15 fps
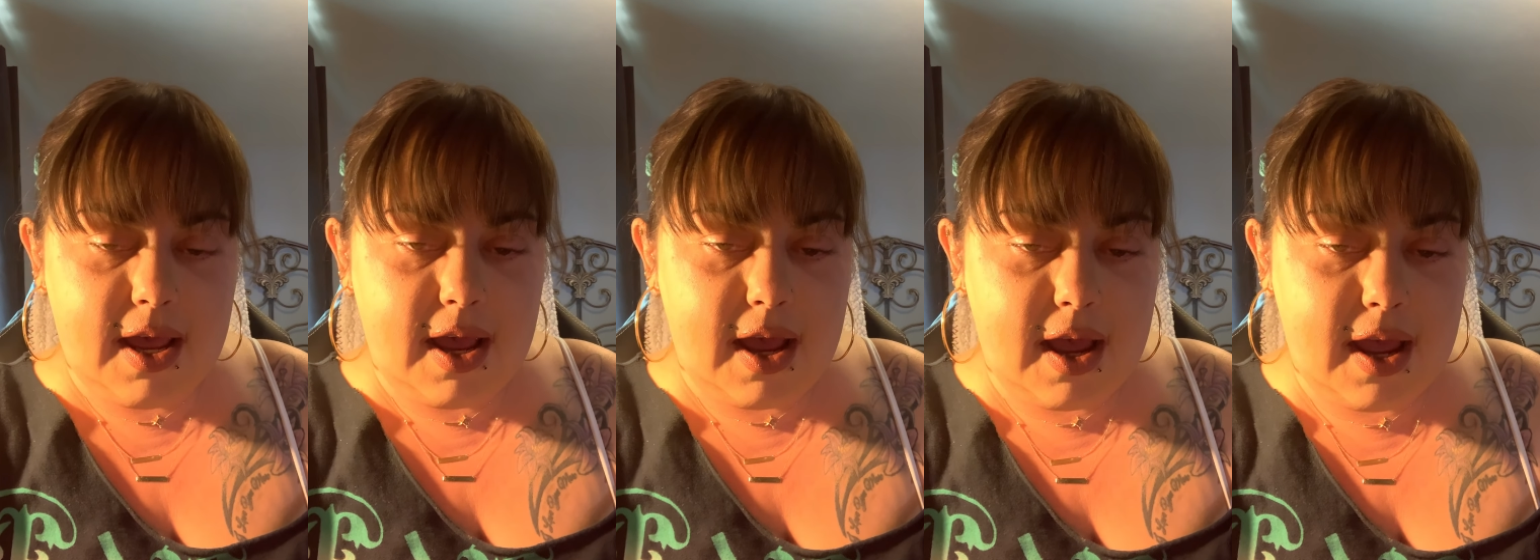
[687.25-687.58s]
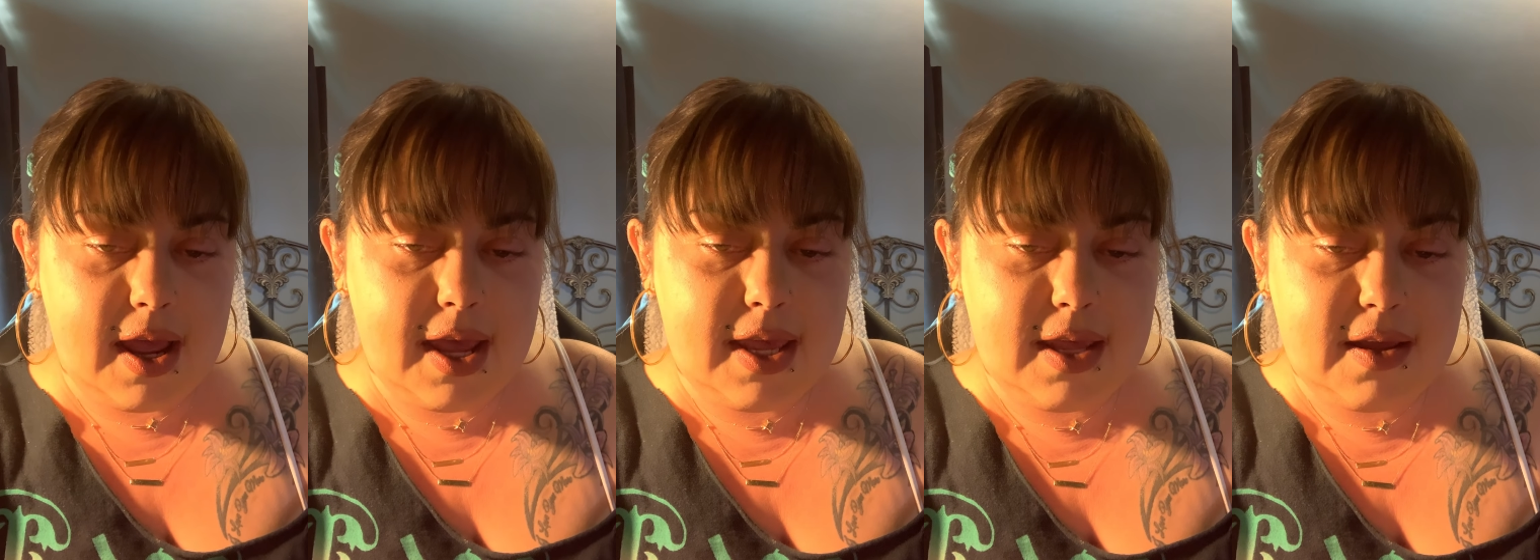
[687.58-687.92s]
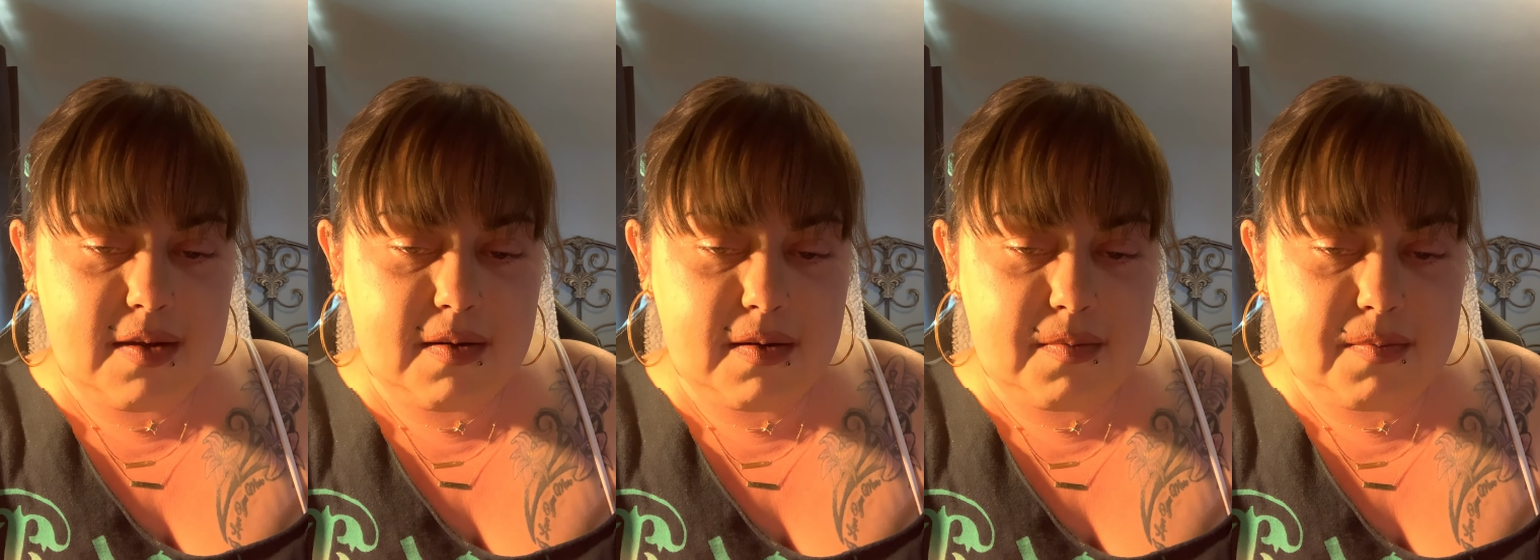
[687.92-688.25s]
i
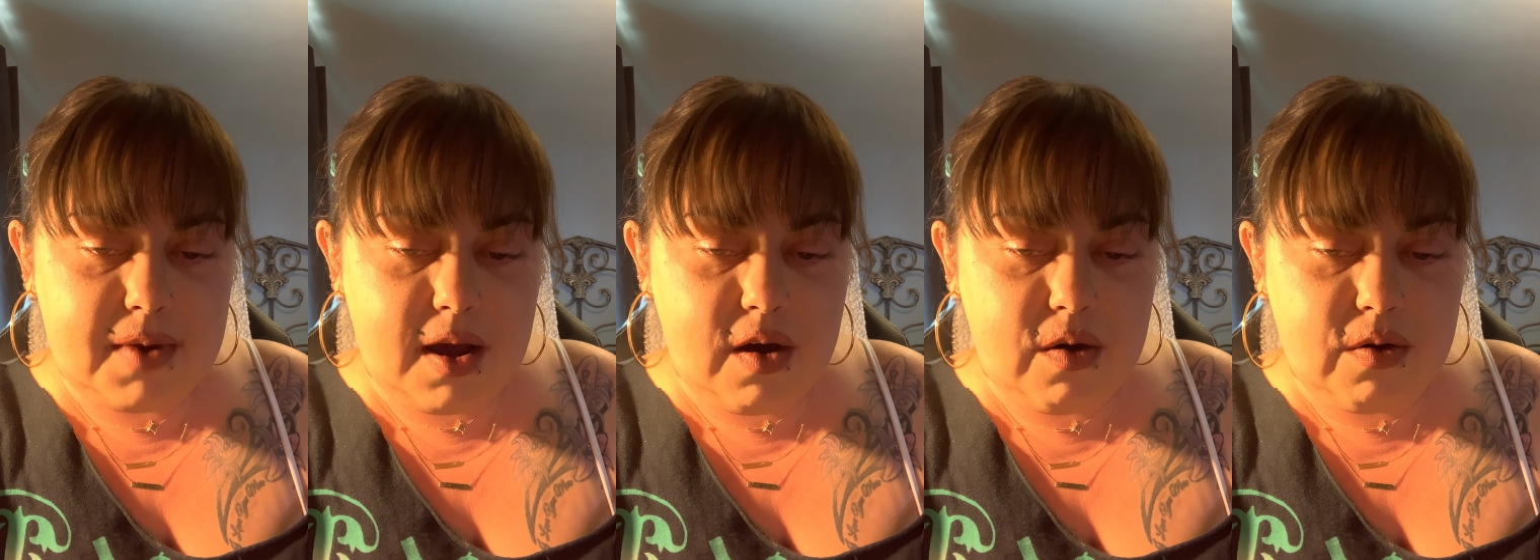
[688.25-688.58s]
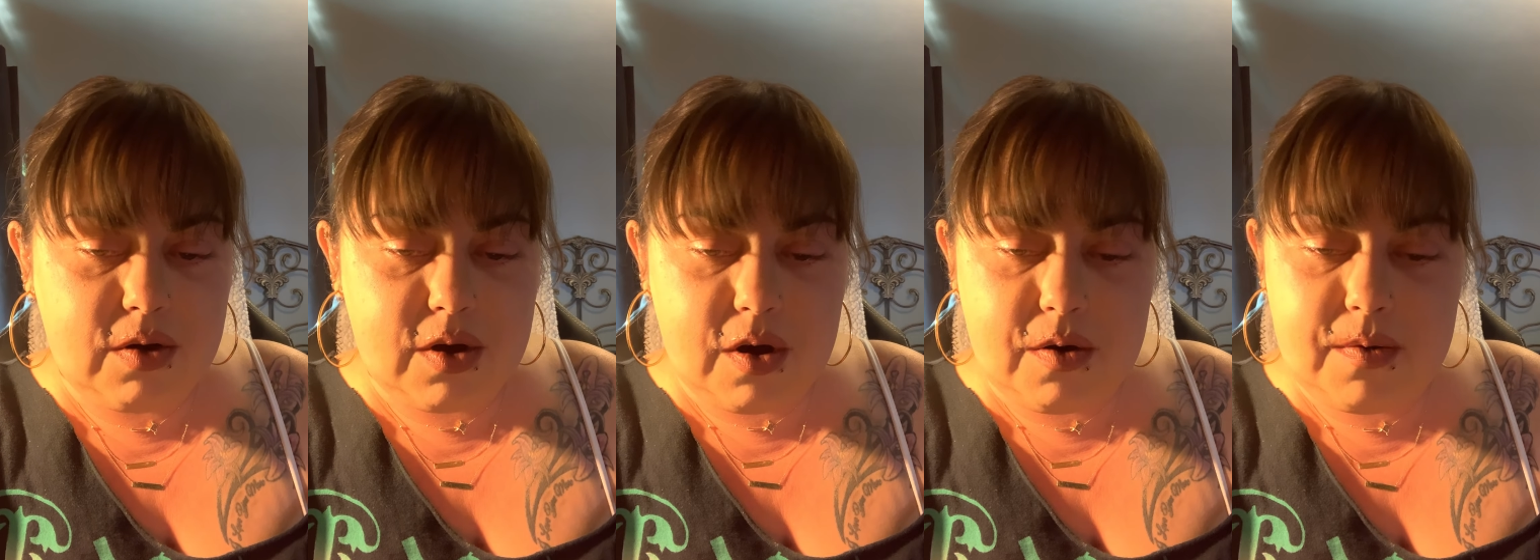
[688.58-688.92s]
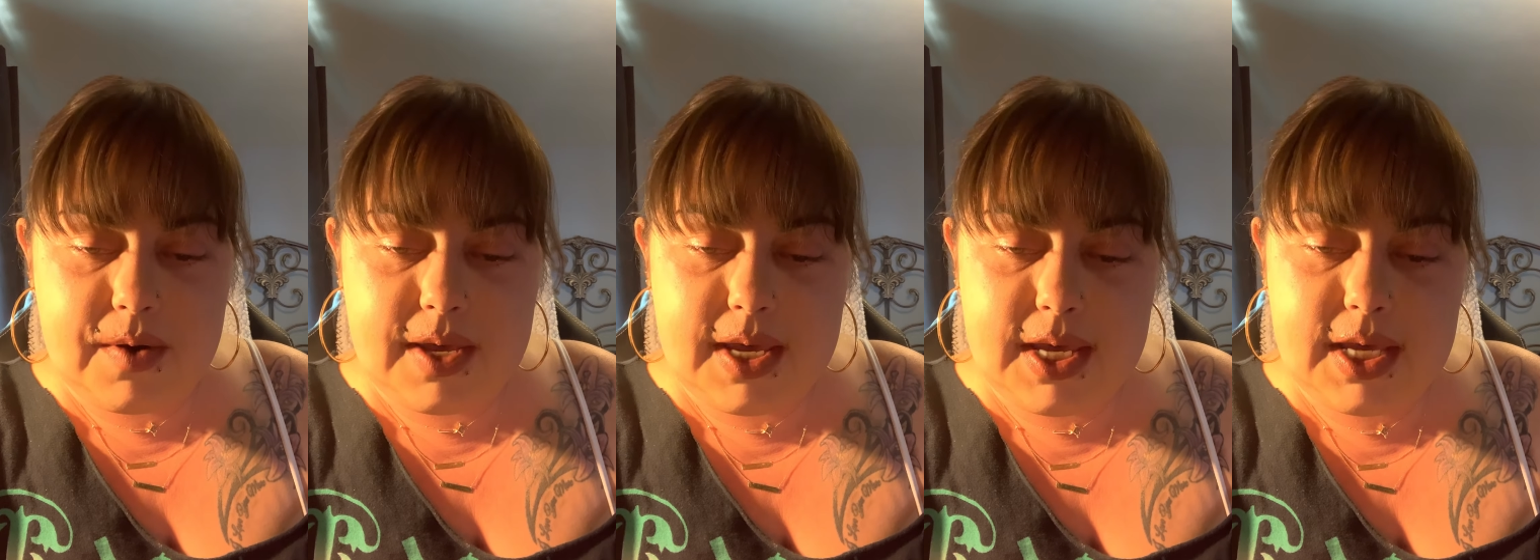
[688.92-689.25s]
am
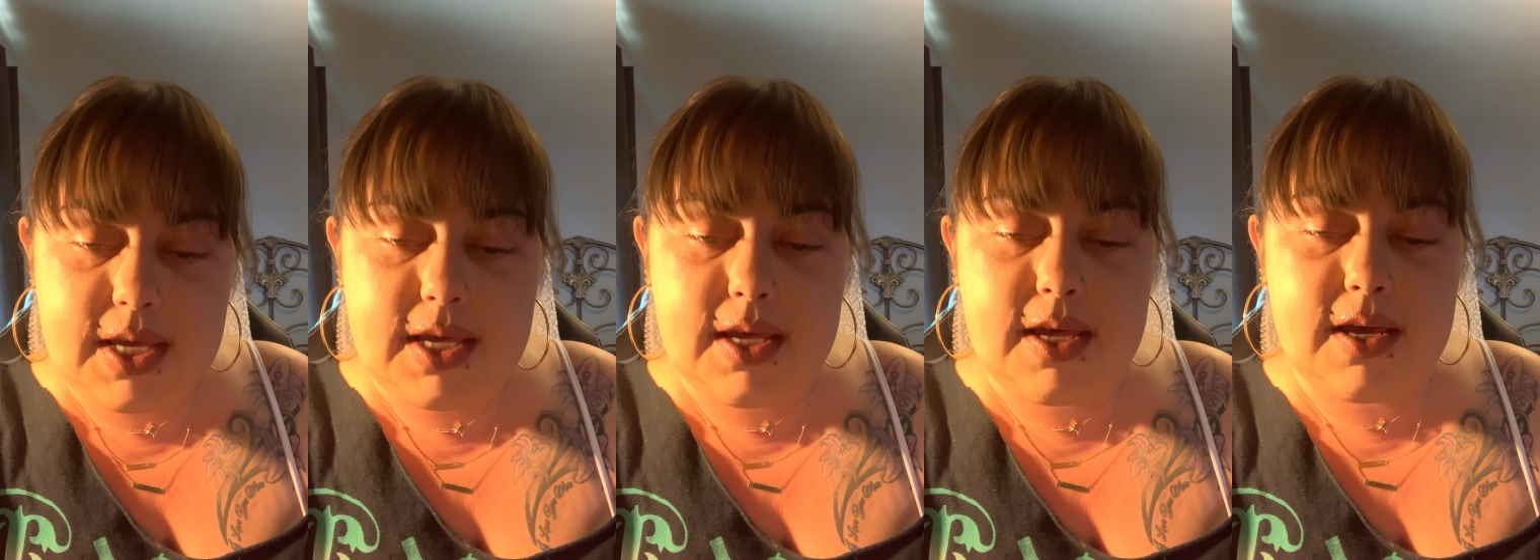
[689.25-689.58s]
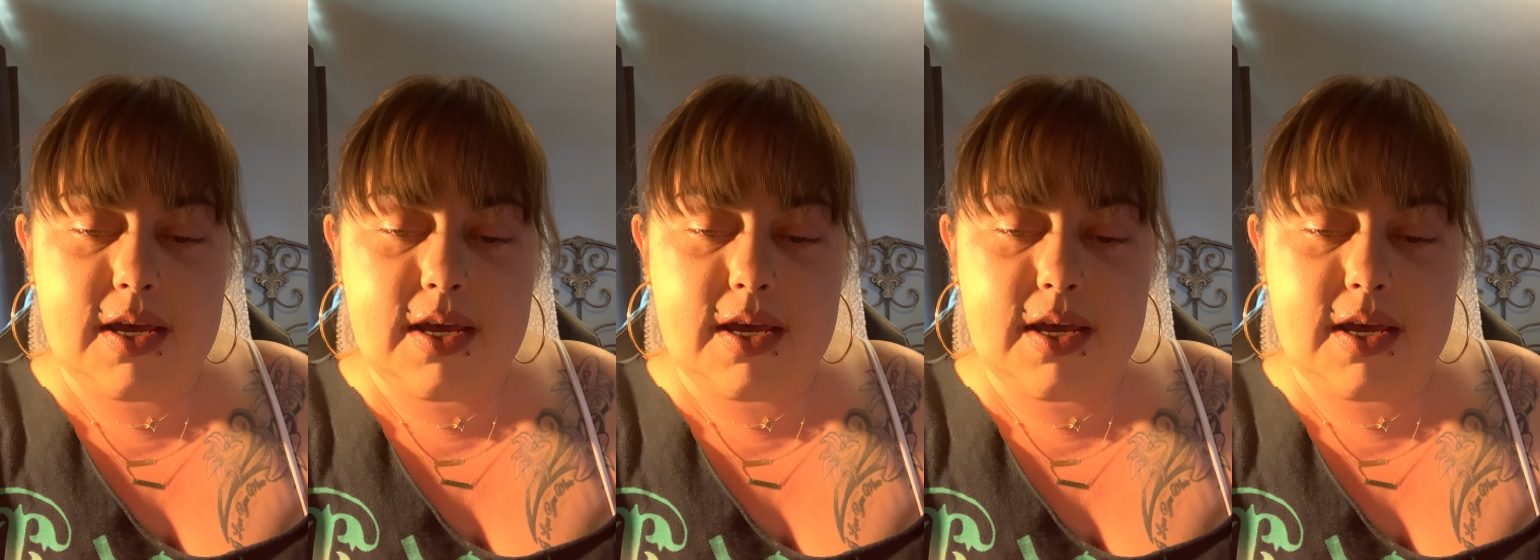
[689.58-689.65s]
outgoing